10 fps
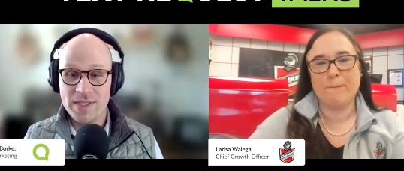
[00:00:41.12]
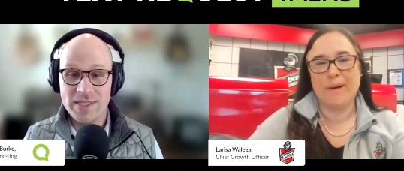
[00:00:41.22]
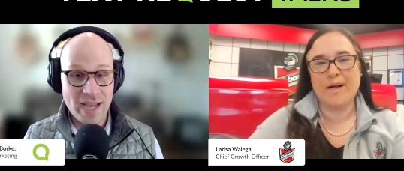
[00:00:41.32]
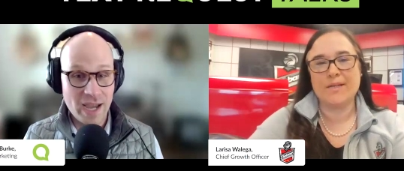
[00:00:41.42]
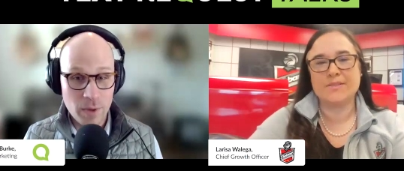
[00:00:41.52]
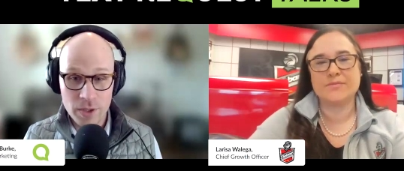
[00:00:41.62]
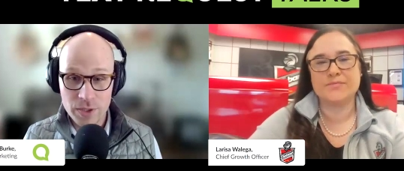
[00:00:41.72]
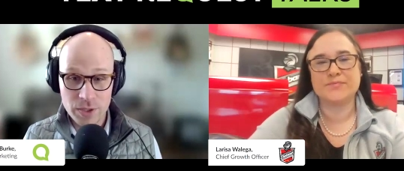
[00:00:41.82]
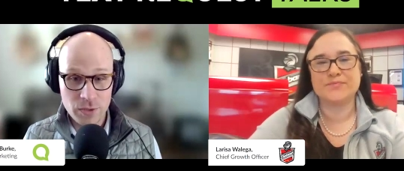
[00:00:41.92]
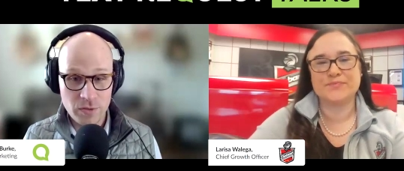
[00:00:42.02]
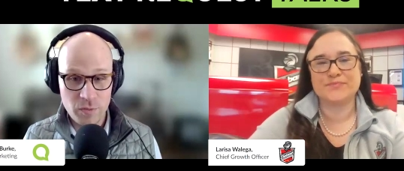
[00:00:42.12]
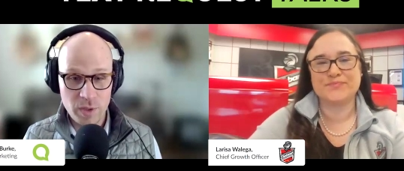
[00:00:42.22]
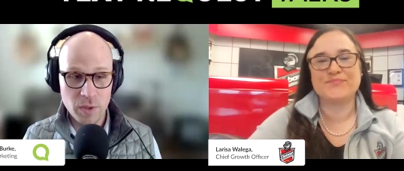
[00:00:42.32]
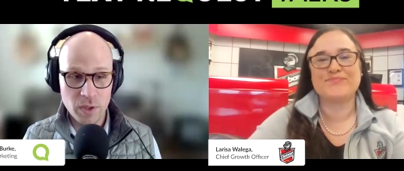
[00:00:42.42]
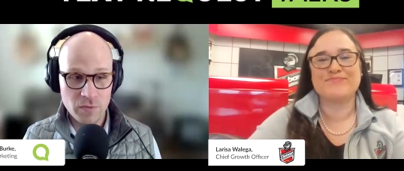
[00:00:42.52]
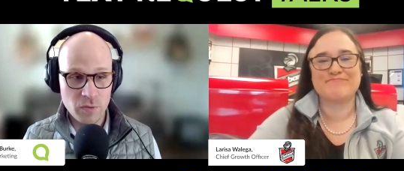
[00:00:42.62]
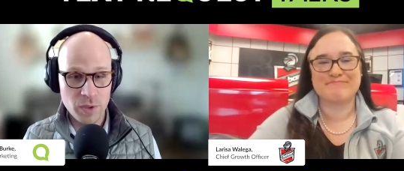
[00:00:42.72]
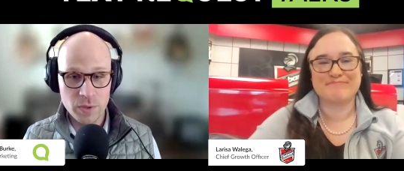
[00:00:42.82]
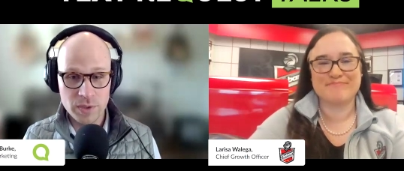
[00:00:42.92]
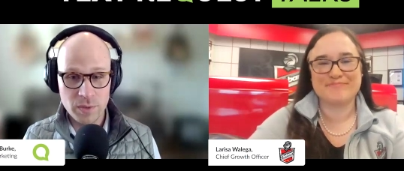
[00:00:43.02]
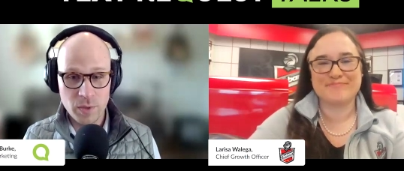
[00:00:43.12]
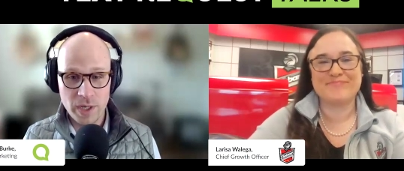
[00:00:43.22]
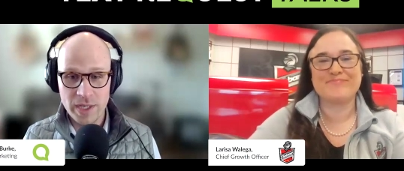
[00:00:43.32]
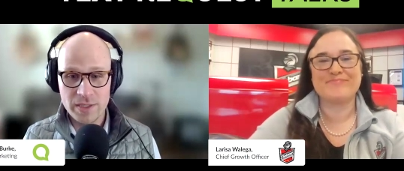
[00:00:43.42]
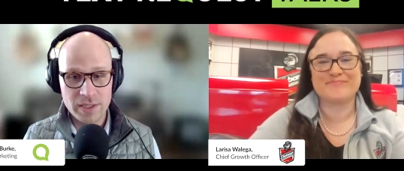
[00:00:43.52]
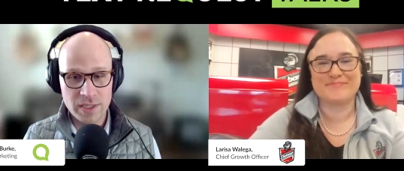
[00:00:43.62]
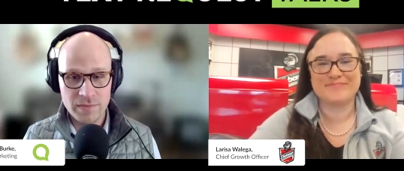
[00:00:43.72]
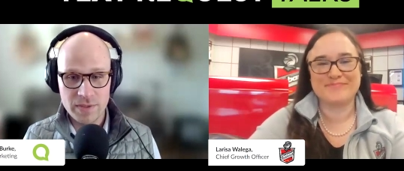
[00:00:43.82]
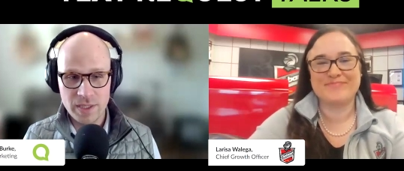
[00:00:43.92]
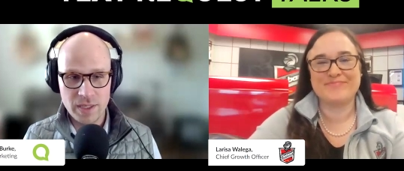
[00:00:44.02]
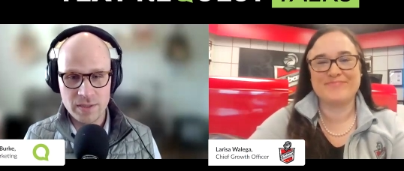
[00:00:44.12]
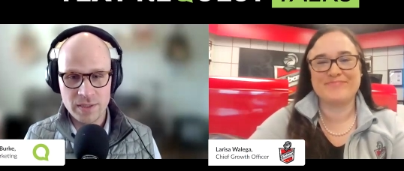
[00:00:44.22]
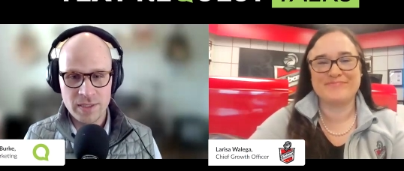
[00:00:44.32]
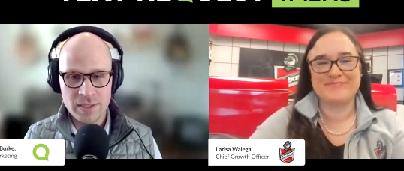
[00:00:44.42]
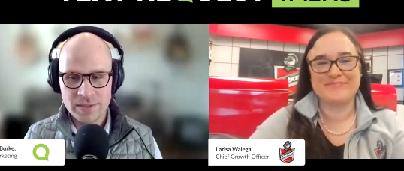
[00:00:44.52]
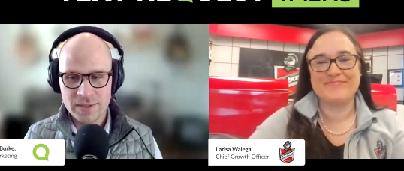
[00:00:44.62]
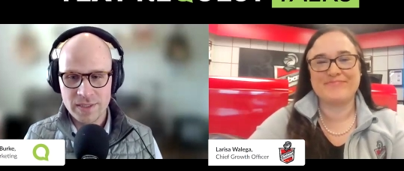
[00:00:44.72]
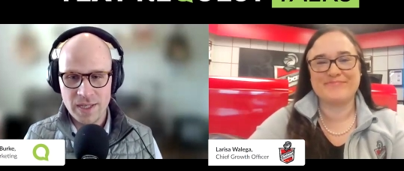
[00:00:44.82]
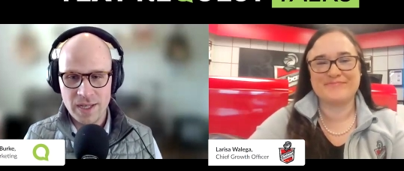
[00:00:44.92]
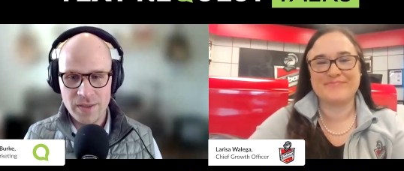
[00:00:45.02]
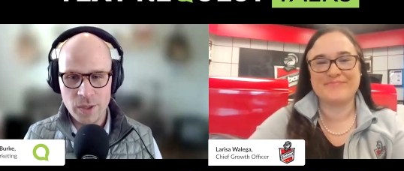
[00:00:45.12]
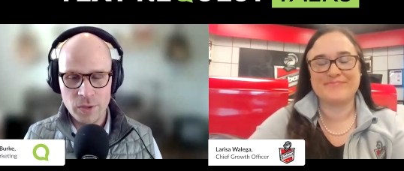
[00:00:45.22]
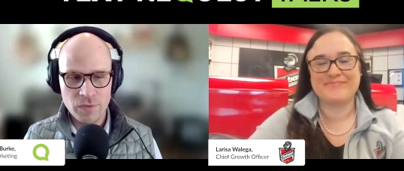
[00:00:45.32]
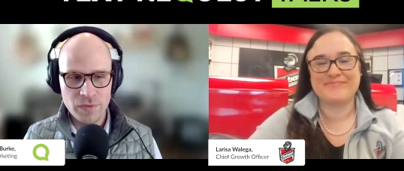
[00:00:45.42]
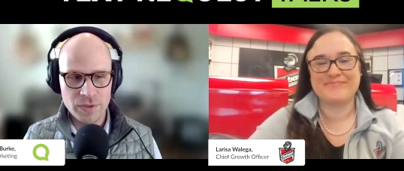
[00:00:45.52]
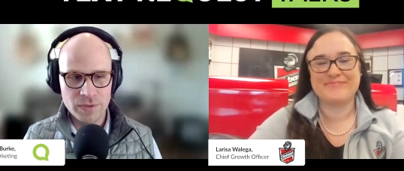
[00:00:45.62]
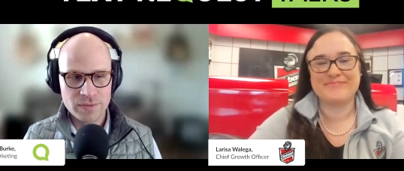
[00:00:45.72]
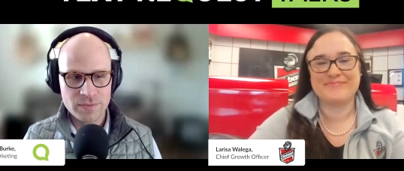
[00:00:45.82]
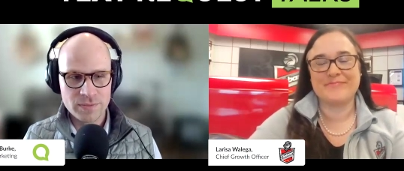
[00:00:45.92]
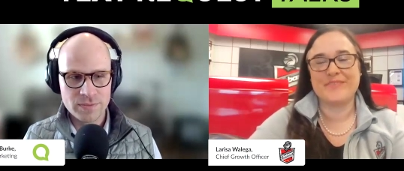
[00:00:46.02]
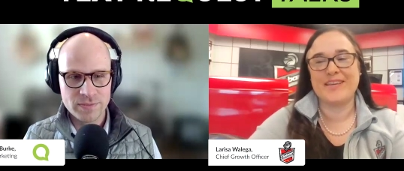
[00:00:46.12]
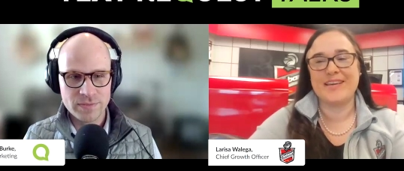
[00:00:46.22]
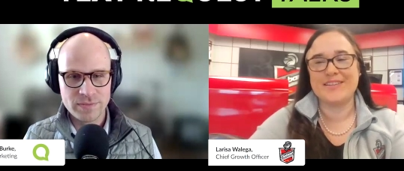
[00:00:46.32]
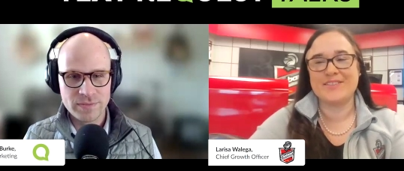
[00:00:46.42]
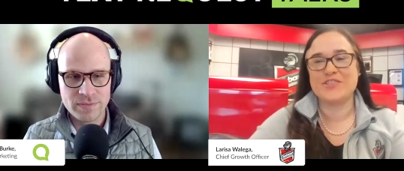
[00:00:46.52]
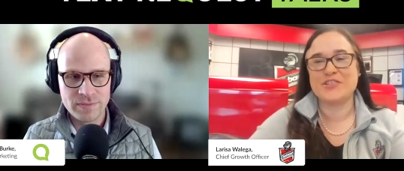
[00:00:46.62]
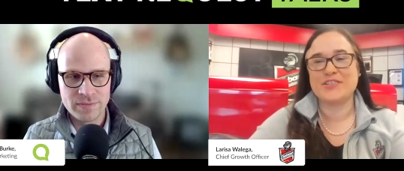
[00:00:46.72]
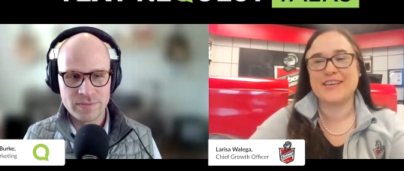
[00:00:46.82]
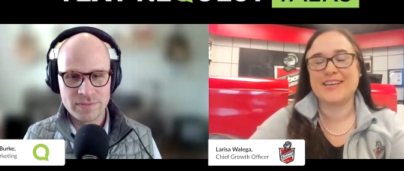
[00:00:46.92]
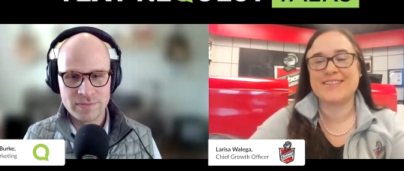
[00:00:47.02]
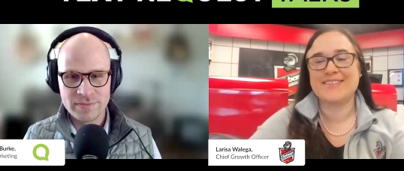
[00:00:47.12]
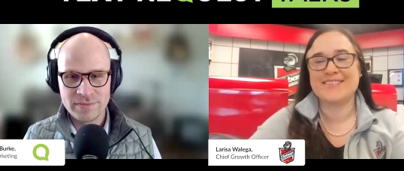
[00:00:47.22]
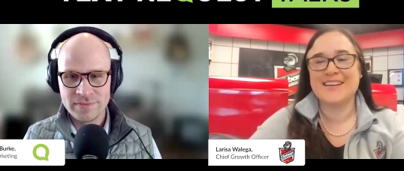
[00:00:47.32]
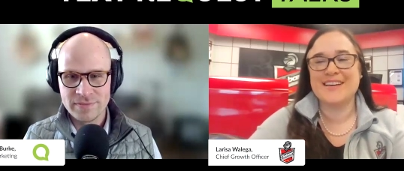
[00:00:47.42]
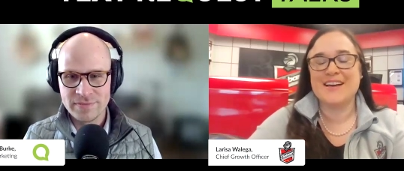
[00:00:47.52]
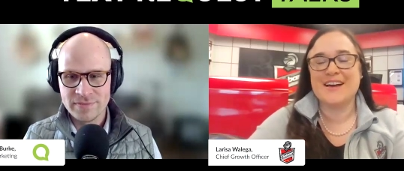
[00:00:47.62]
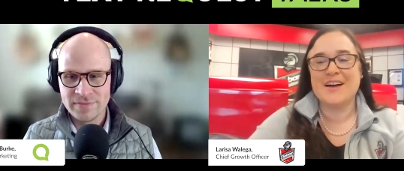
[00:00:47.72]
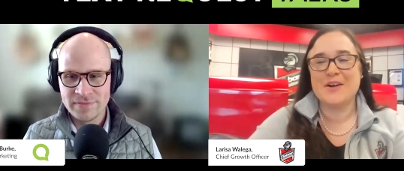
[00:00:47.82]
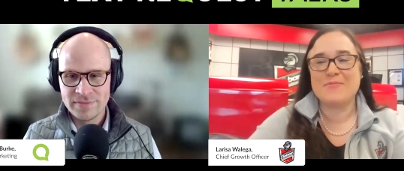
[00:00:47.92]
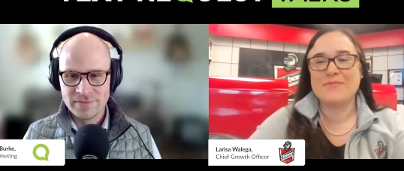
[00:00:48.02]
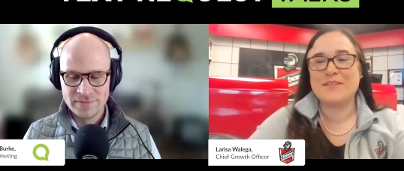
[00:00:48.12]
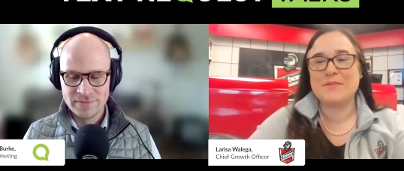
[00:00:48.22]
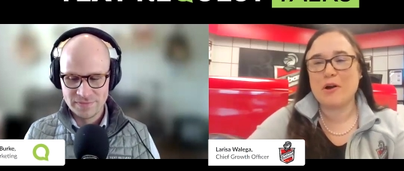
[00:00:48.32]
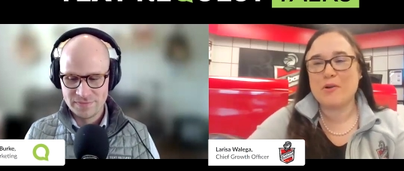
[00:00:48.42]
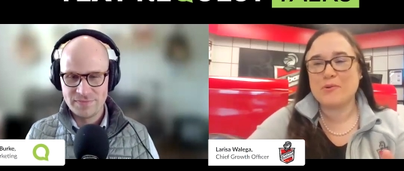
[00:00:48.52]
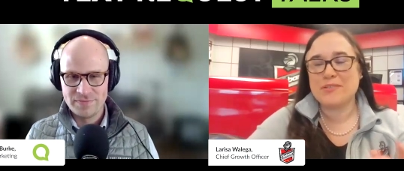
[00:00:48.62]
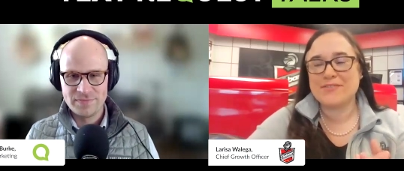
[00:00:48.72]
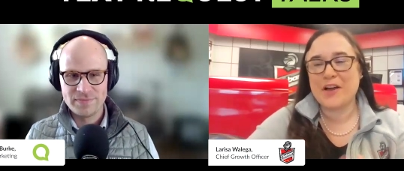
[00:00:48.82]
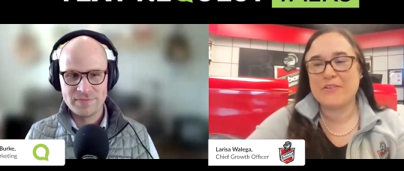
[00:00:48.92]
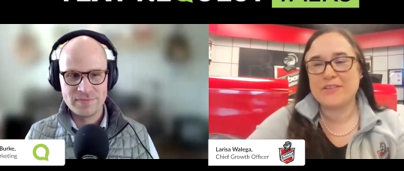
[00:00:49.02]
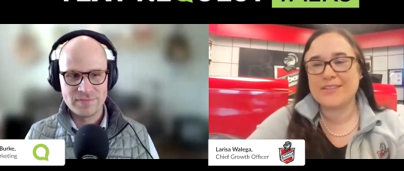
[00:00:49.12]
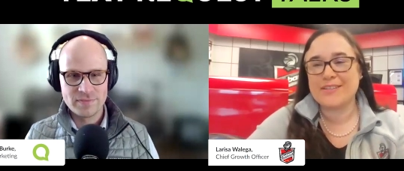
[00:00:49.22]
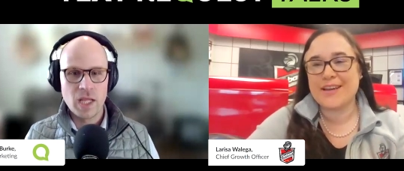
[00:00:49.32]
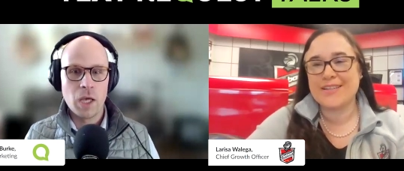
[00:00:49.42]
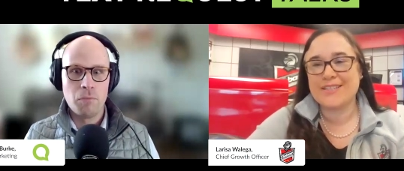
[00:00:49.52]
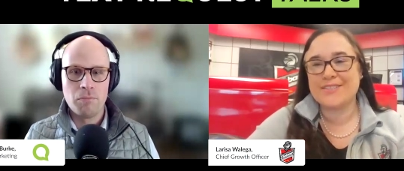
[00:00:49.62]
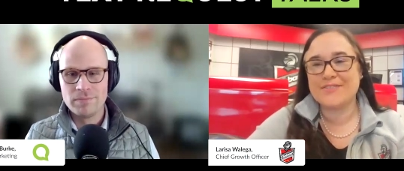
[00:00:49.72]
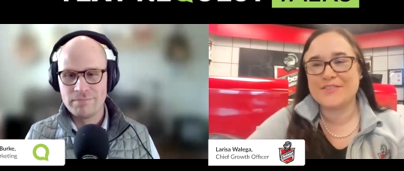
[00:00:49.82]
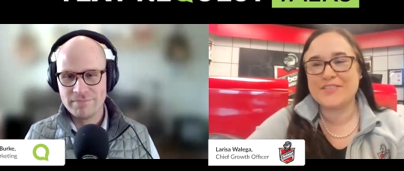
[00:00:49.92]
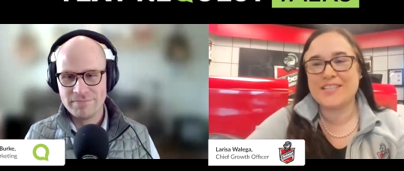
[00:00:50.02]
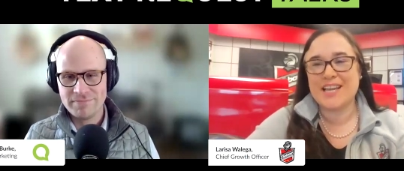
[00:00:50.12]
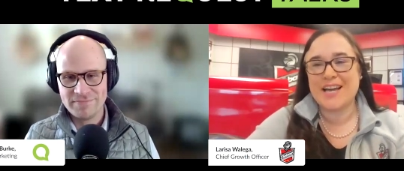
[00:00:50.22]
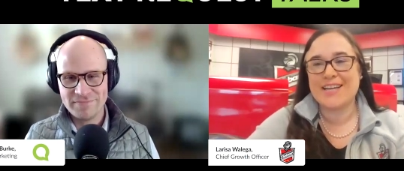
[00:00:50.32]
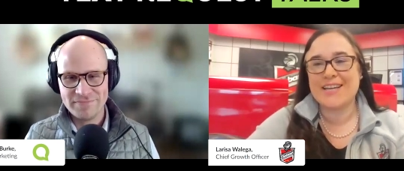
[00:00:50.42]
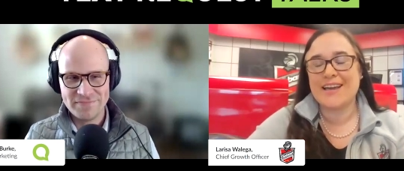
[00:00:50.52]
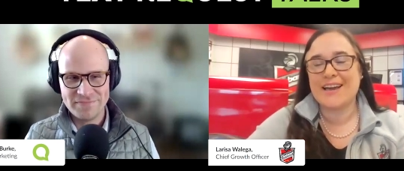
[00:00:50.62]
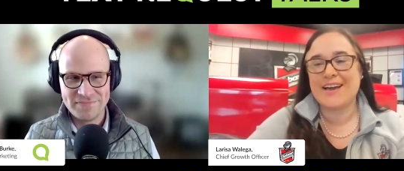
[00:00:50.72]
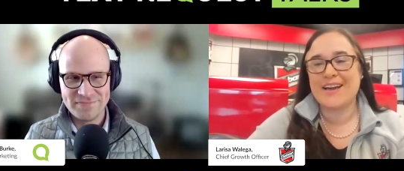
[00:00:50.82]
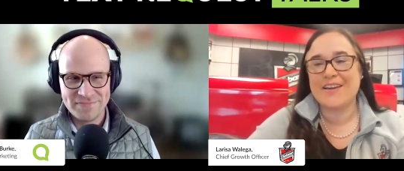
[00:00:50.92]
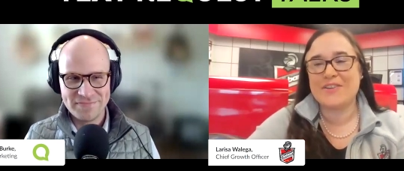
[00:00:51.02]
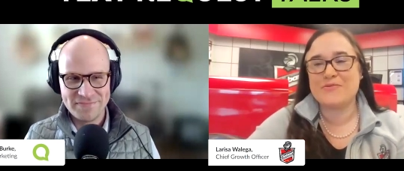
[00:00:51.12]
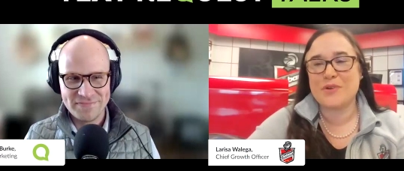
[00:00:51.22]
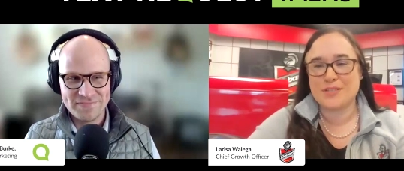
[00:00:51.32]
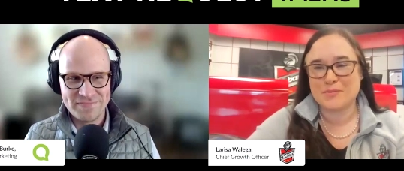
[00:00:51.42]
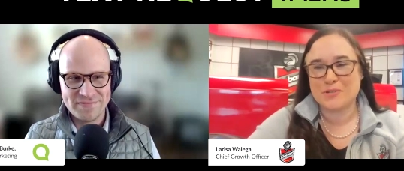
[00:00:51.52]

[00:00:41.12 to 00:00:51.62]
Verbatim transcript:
Speaker 1: What does Ziebart do? If people aren't familiar with the brand, just give us the uh, the overview.
Speaker 2: Yeah, sure, thanks. Um, Ziebart was founded in nineteen fifty-nine on rust